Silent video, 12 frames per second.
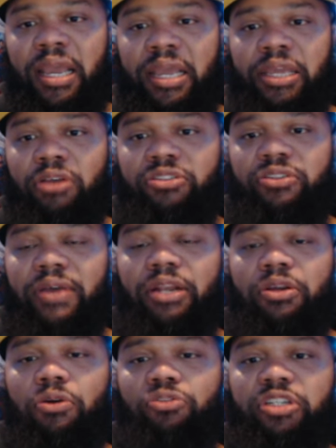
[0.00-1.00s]
He also had a
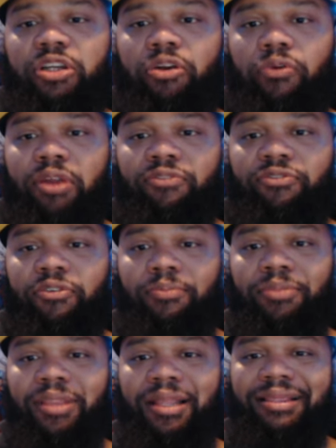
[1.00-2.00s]
coaching career
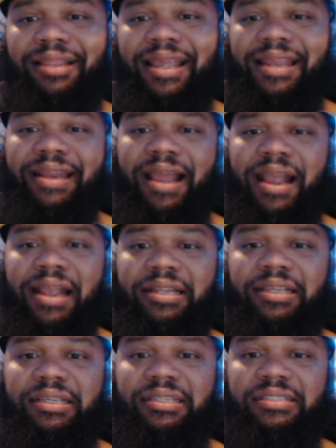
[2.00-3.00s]
from the late
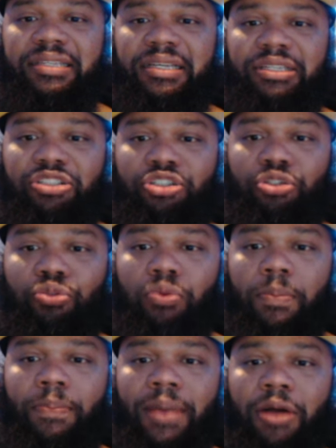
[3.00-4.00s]
90s into
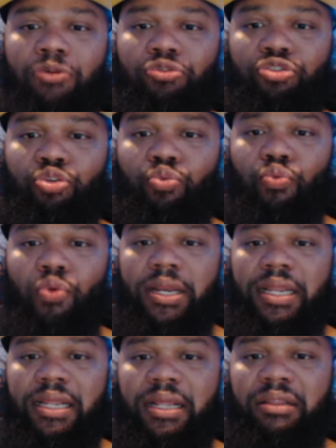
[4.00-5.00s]
about
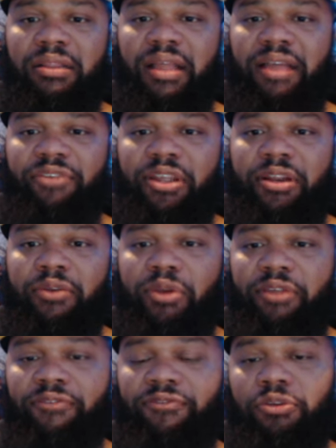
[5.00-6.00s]
2011
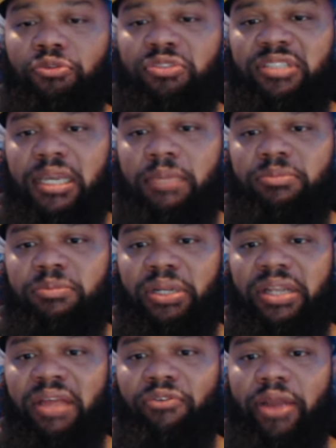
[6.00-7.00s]
with a few teams,
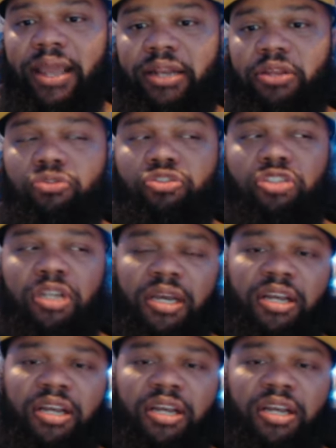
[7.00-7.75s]
but never a head coach,